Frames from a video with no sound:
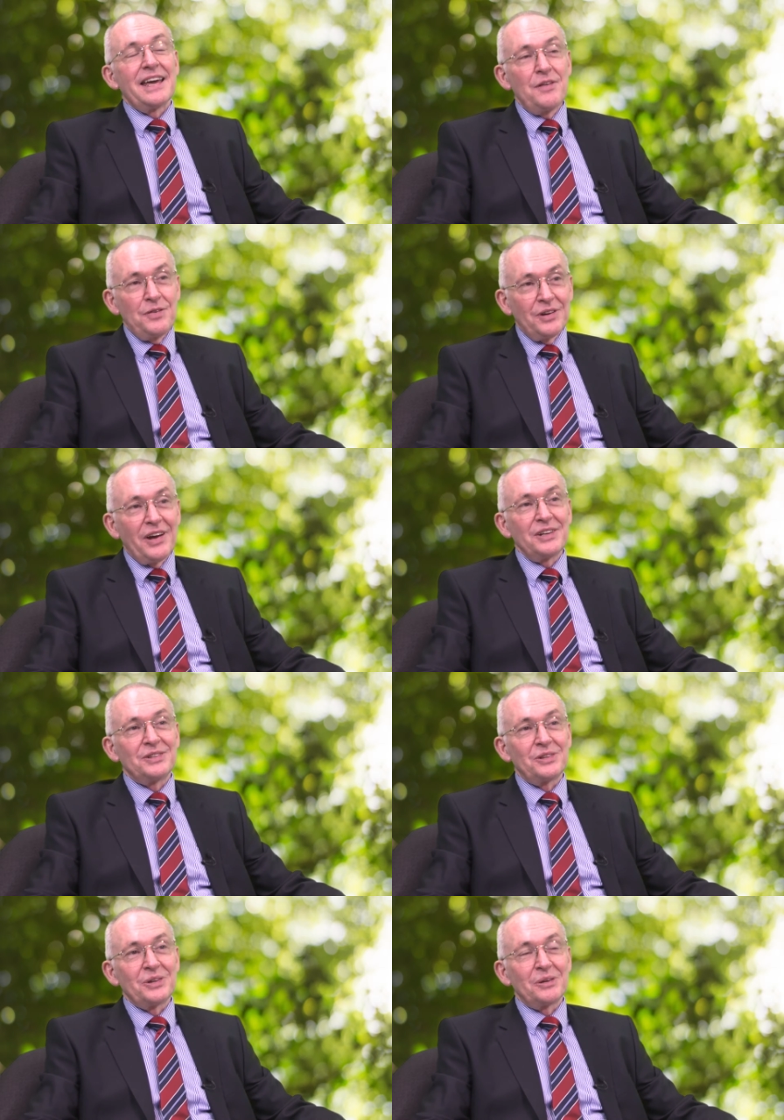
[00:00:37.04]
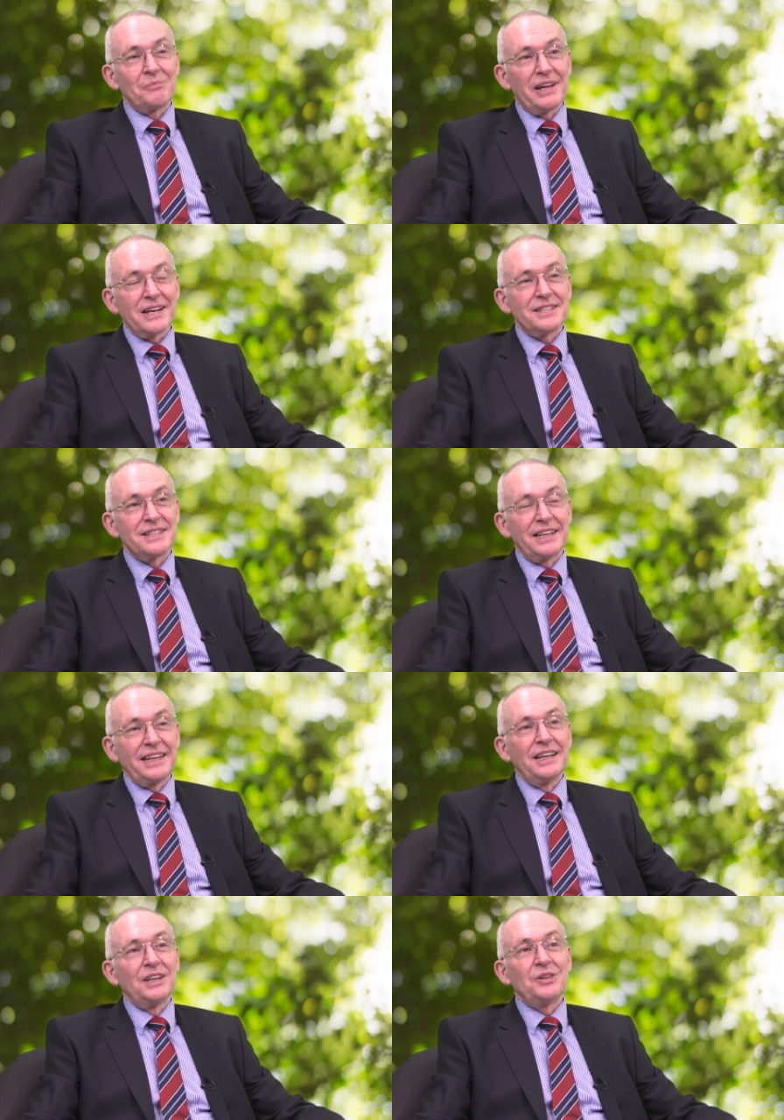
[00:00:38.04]
If you're going to do
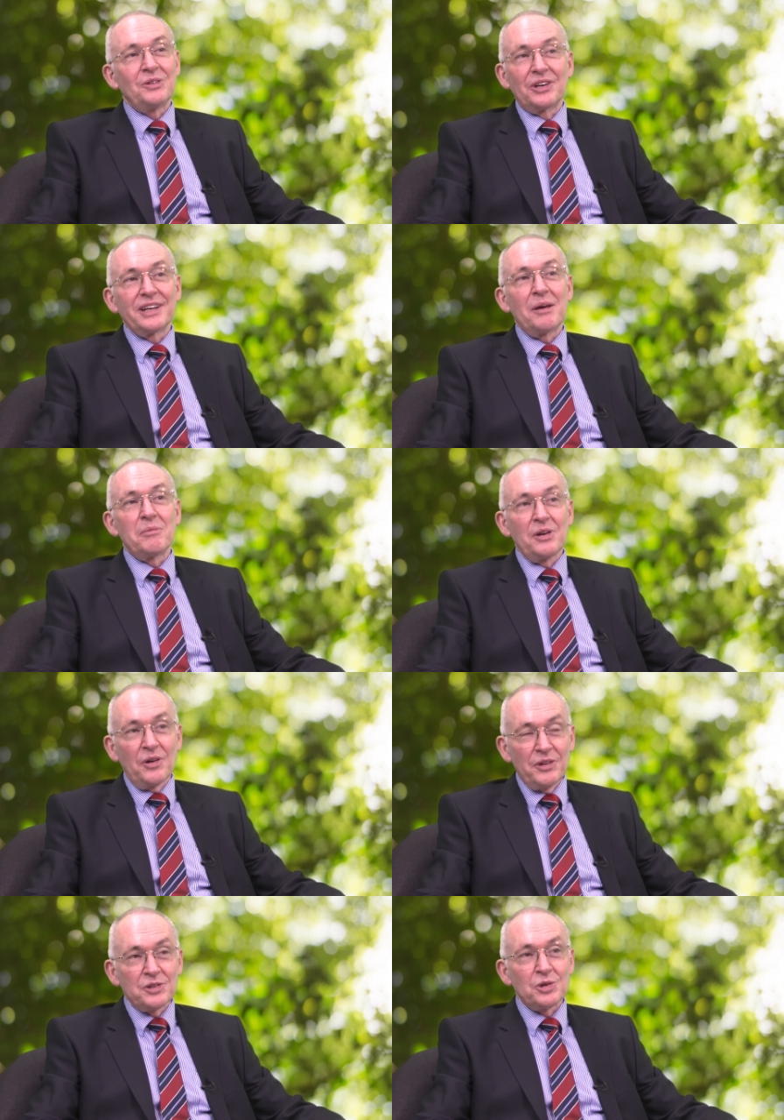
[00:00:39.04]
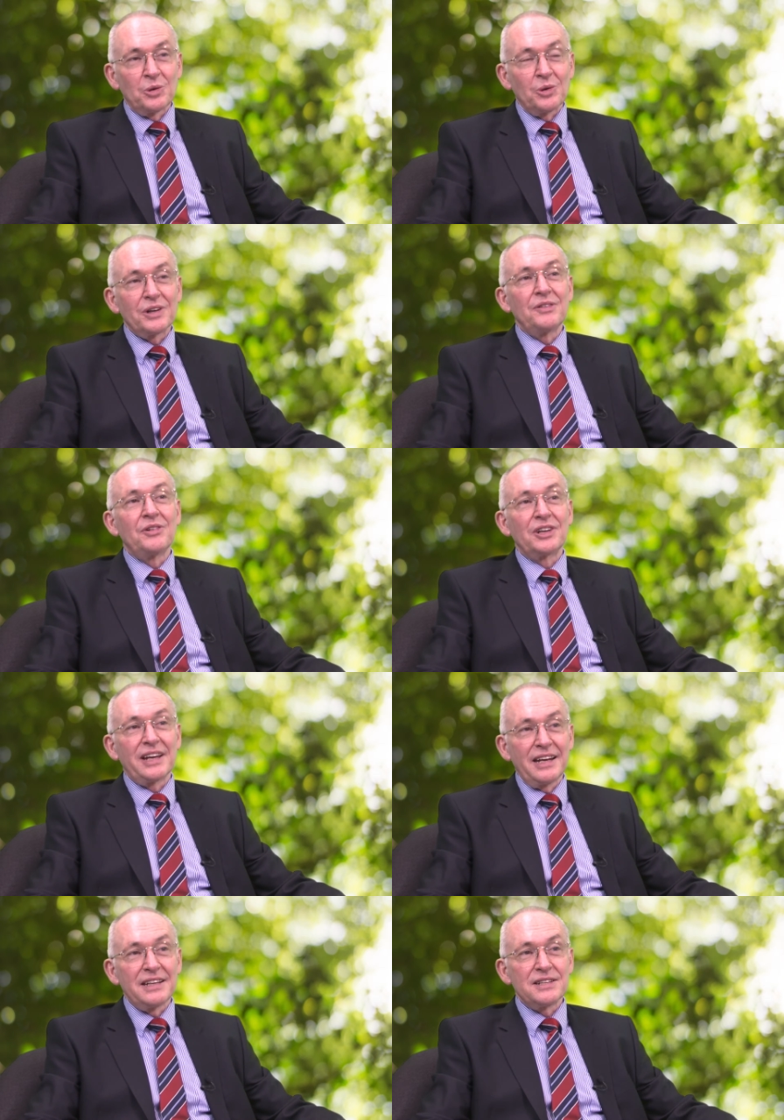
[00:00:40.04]
complexity, you've got to get beyond the talk and you've got
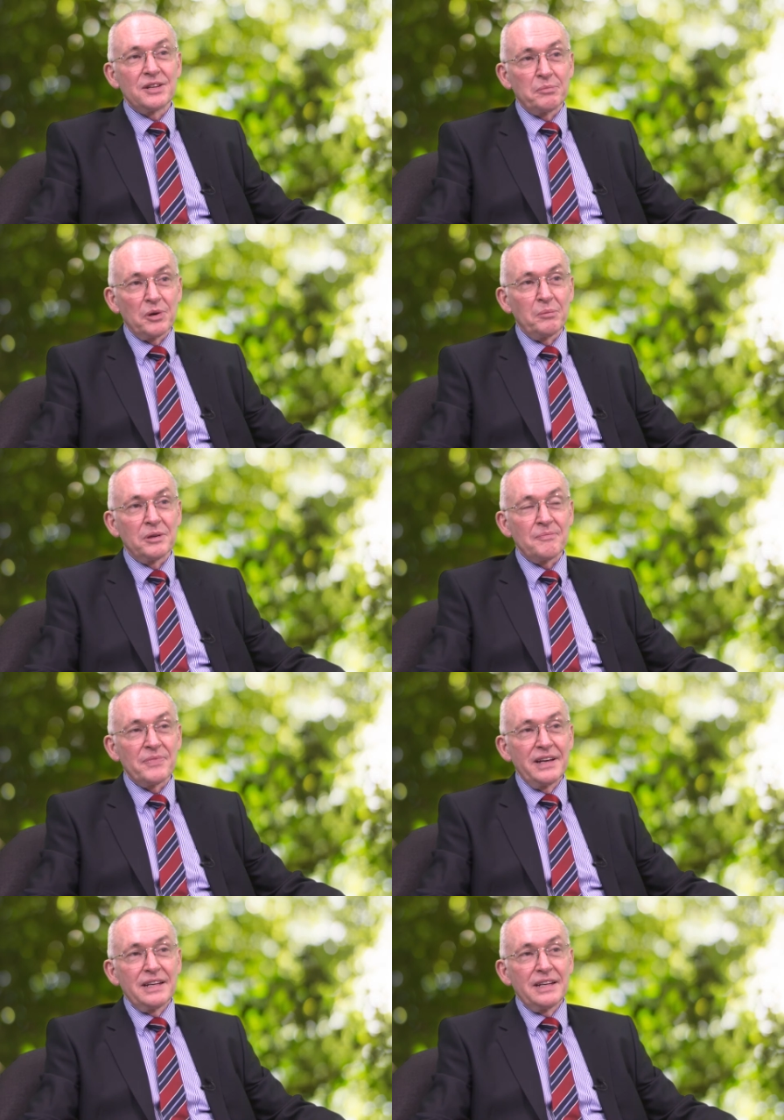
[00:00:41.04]
to get into the problem.